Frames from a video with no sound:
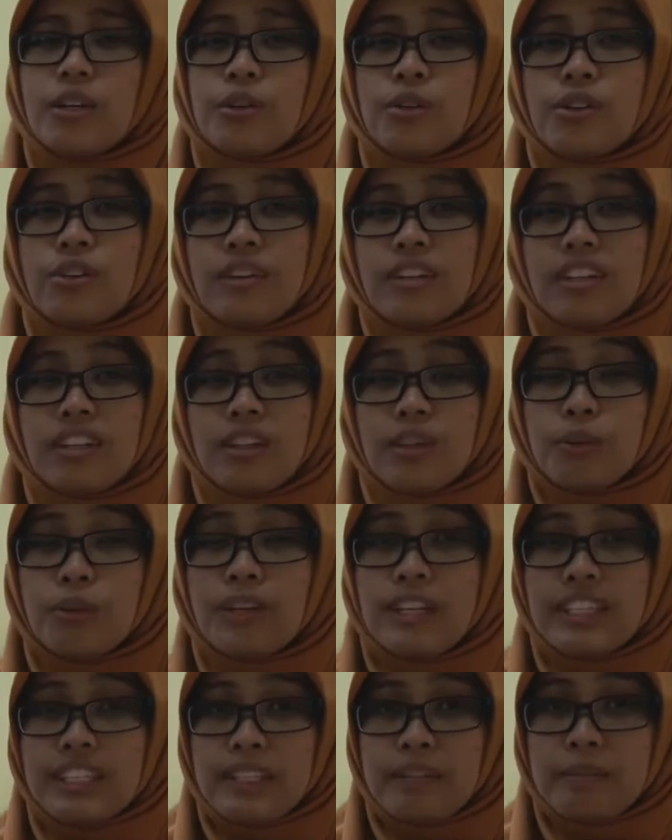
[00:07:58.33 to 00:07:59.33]
you
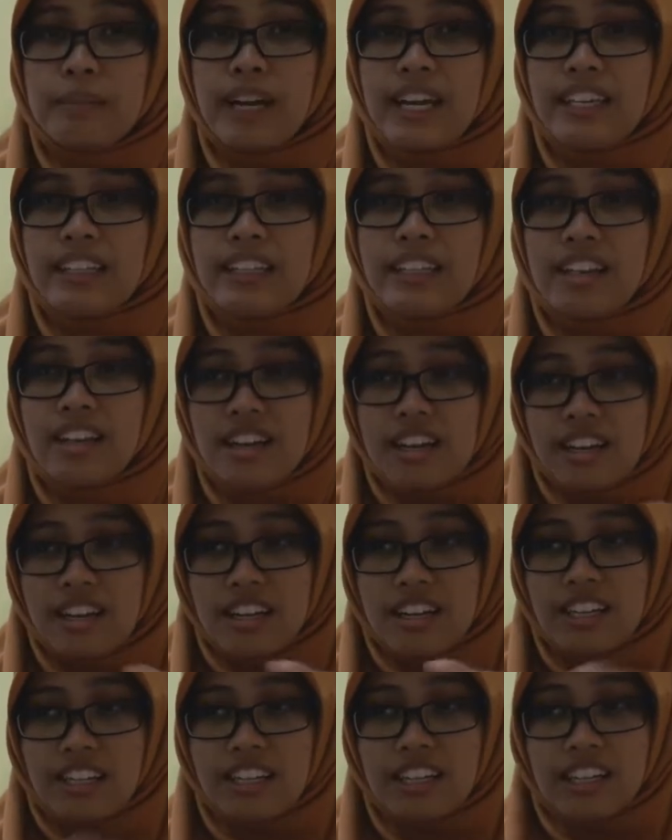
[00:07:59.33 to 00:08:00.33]
will demand
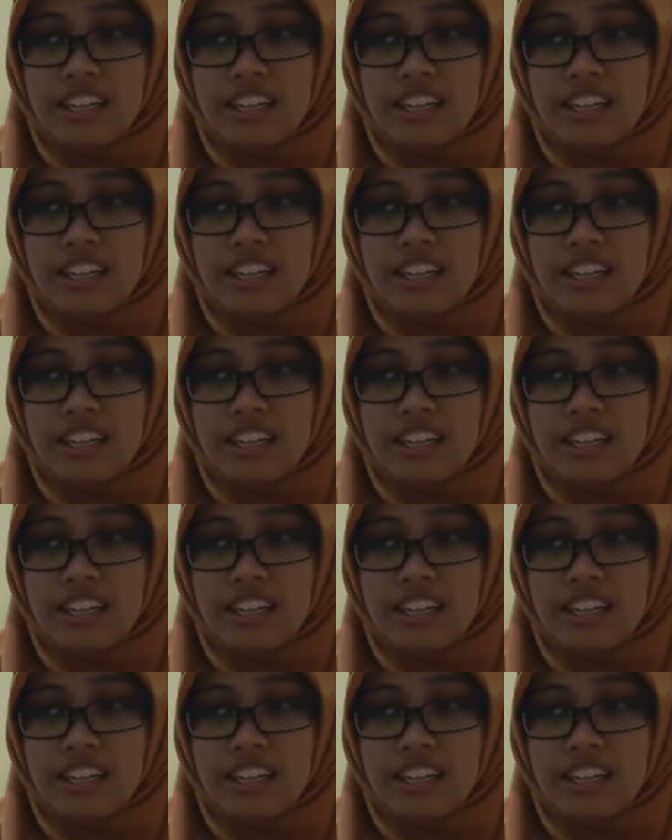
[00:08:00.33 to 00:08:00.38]
a